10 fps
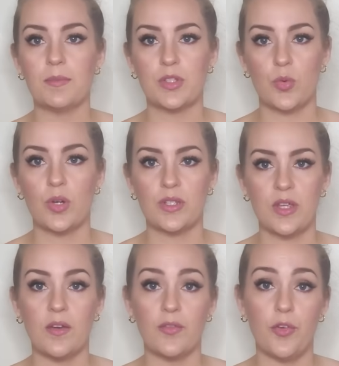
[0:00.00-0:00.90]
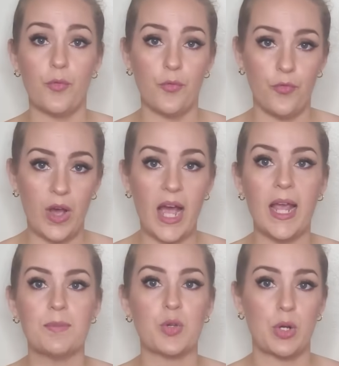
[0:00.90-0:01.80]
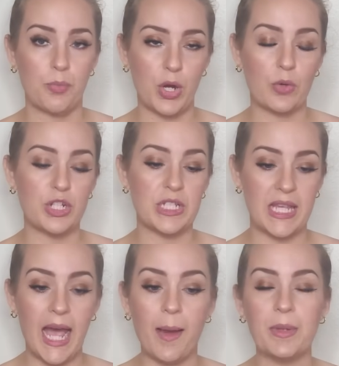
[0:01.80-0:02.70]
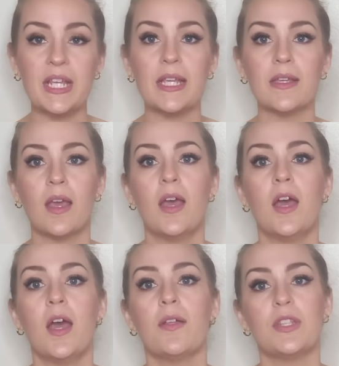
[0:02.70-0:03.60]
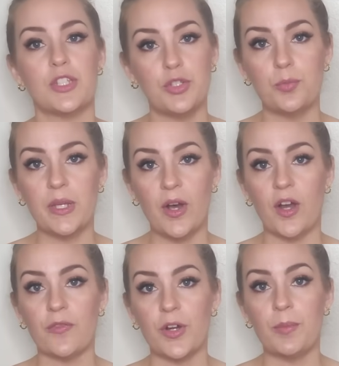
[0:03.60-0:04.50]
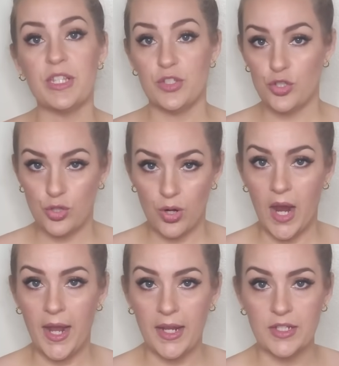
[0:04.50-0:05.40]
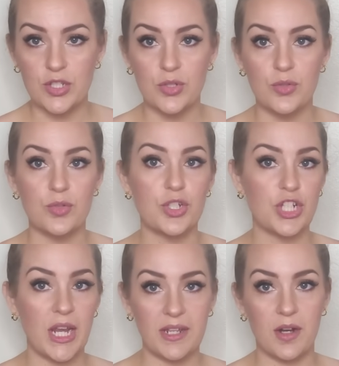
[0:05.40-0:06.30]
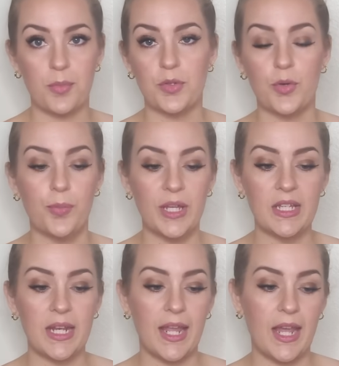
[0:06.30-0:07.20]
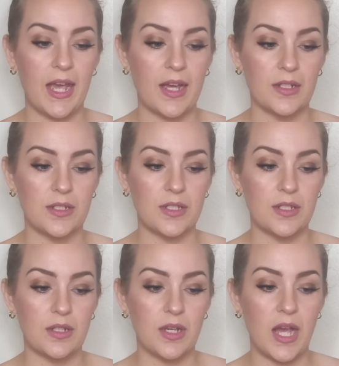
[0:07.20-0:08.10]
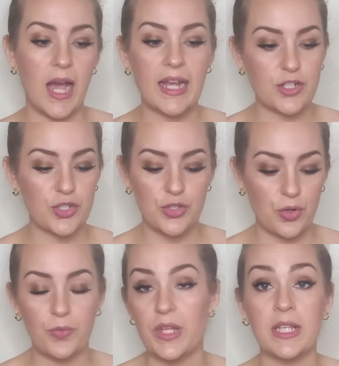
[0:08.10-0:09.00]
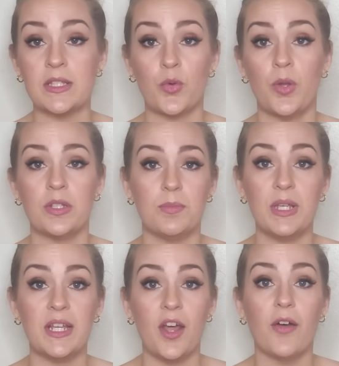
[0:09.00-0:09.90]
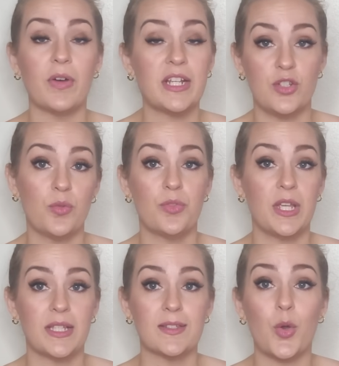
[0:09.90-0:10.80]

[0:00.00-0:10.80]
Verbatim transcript: sorts of vibes or approaches happening this new PR firm is trying to shake it up a little bit and I just don't think it's going to be enough. I don't think it's